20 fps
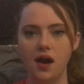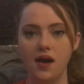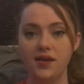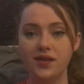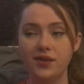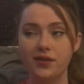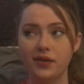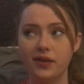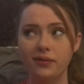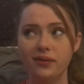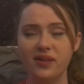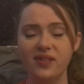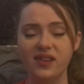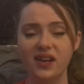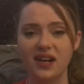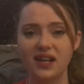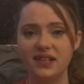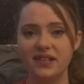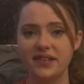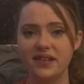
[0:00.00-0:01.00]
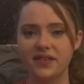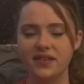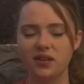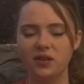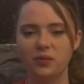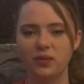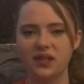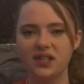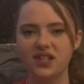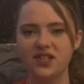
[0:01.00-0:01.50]
I agree with the idea
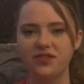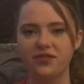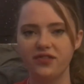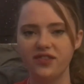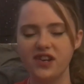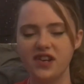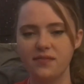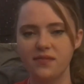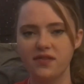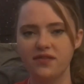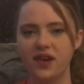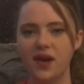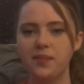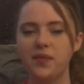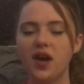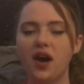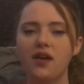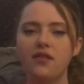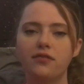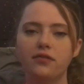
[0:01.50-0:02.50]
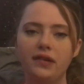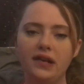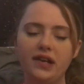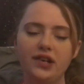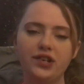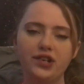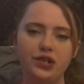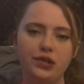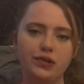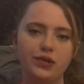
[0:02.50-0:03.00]
that what is freedom if I'm not free
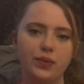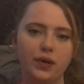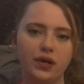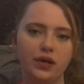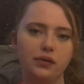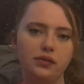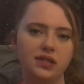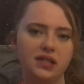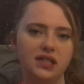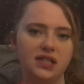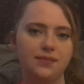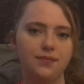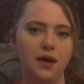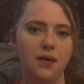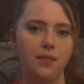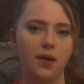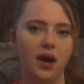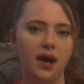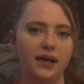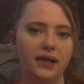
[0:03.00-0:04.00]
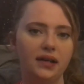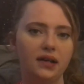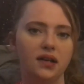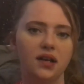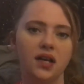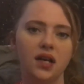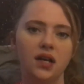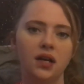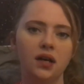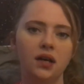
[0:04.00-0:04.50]
to choose what goes into my body?
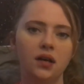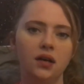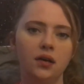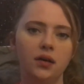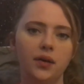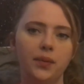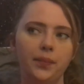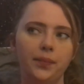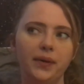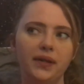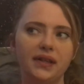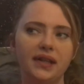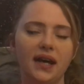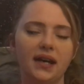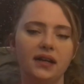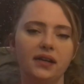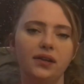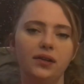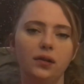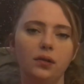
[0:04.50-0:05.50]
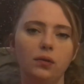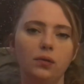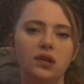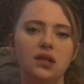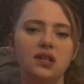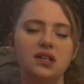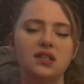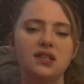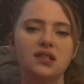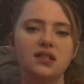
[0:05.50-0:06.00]
But that
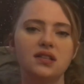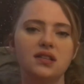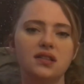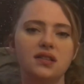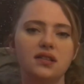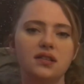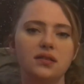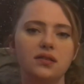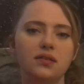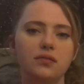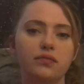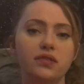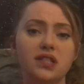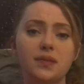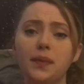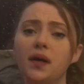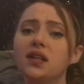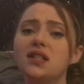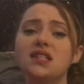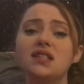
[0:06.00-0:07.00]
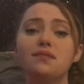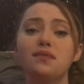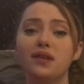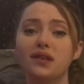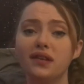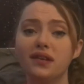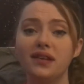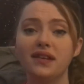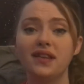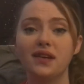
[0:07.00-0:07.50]
ignores the
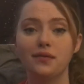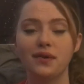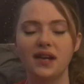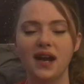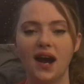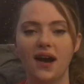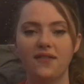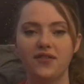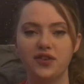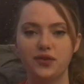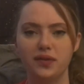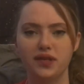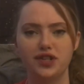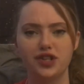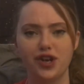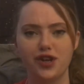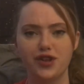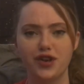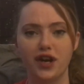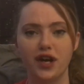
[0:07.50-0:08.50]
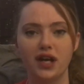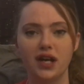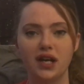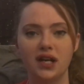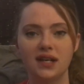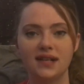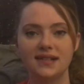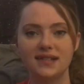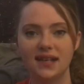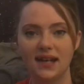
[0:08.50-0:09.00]
responsibility that we have to each other
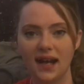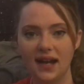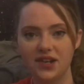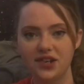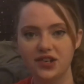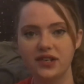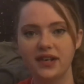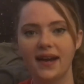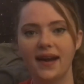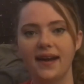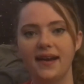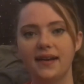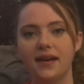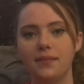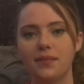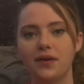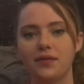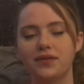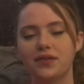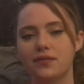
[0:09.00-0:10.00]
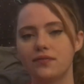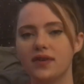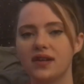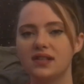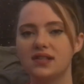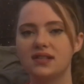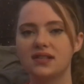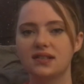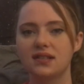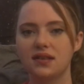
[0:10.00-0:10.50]
to educate about the
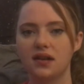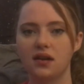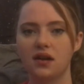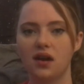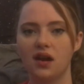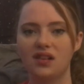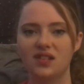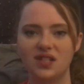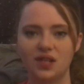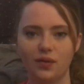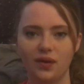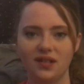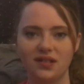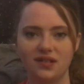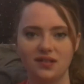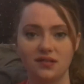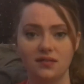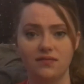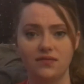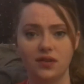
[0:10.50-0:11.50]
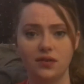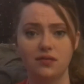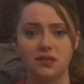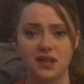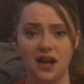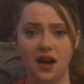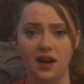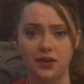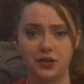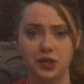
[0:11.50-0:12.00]
risks and consequences of
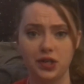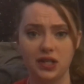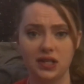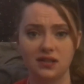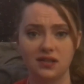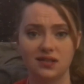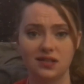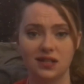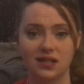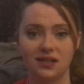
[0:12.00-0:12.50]
those actions.